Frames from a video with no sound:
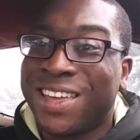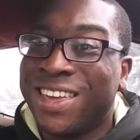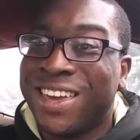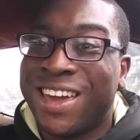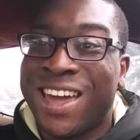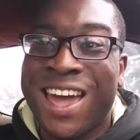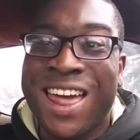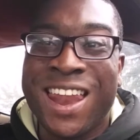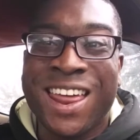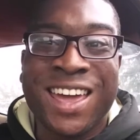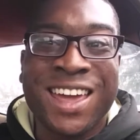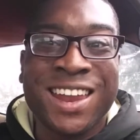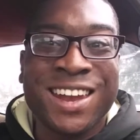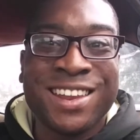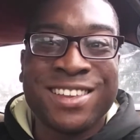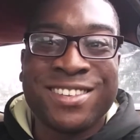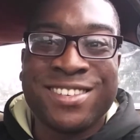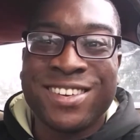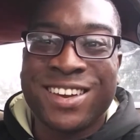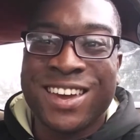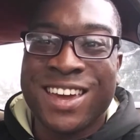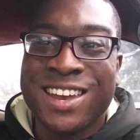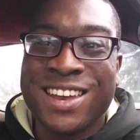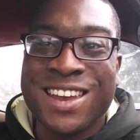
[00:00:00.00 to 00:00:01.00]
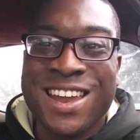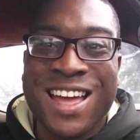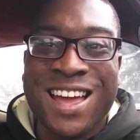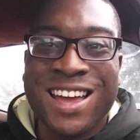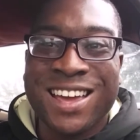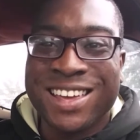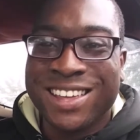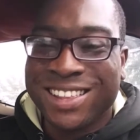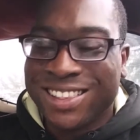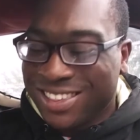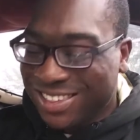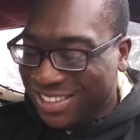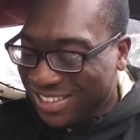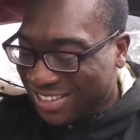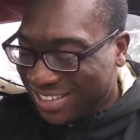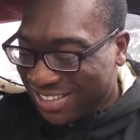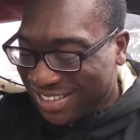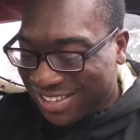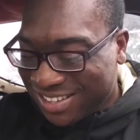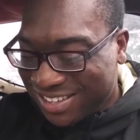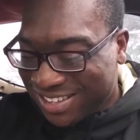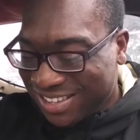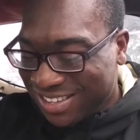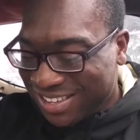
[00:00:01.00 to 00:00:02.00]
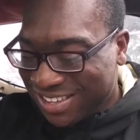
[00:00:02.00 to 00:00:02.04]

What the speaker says: you gotta get the chicken nuggets.